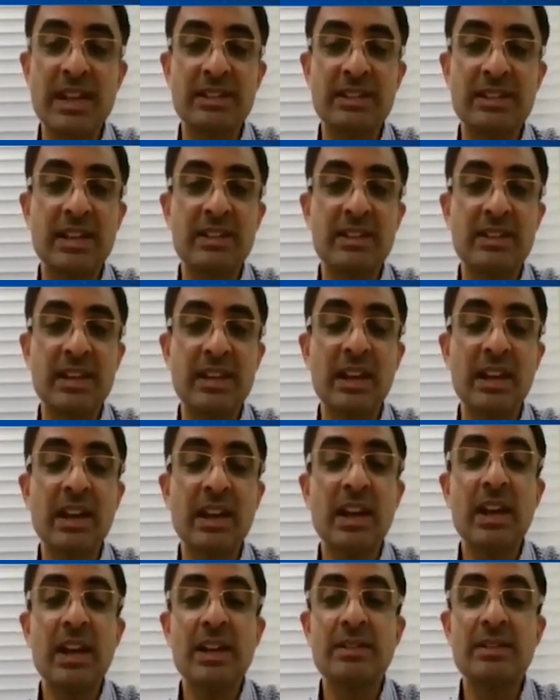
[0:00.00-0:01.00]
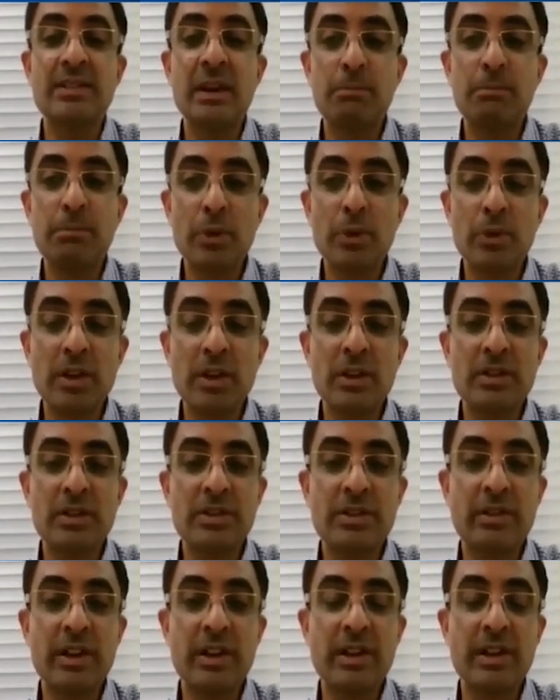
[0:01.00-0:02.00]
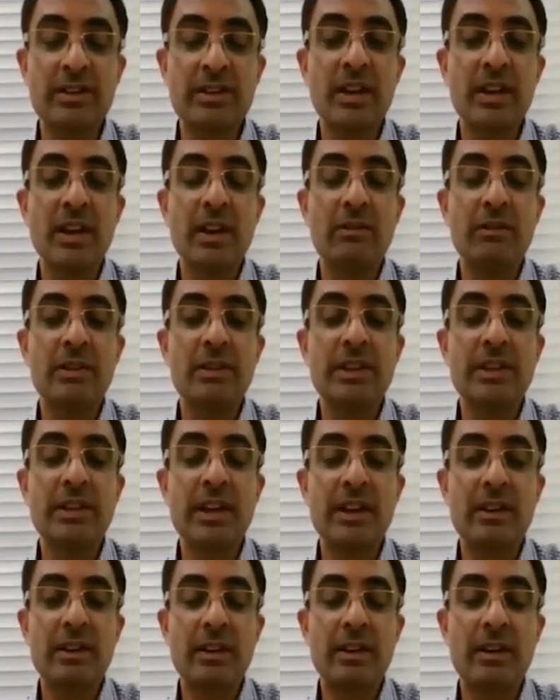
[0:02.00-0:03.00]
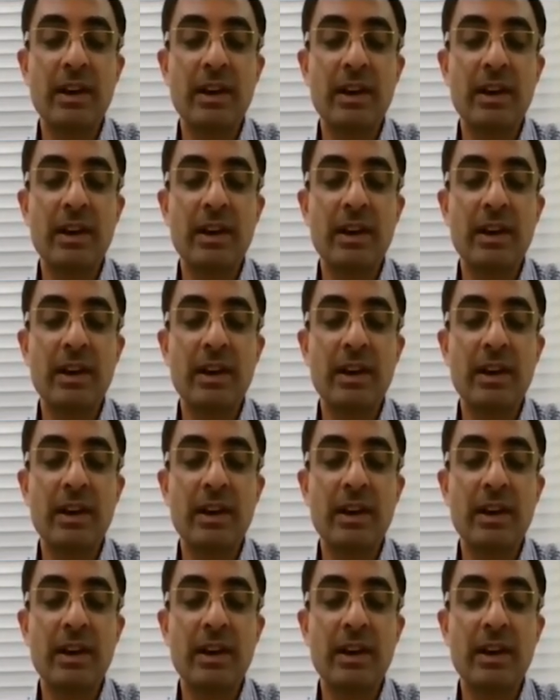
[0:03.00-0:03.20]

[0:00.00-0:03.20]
As I said, subpleural shreds which are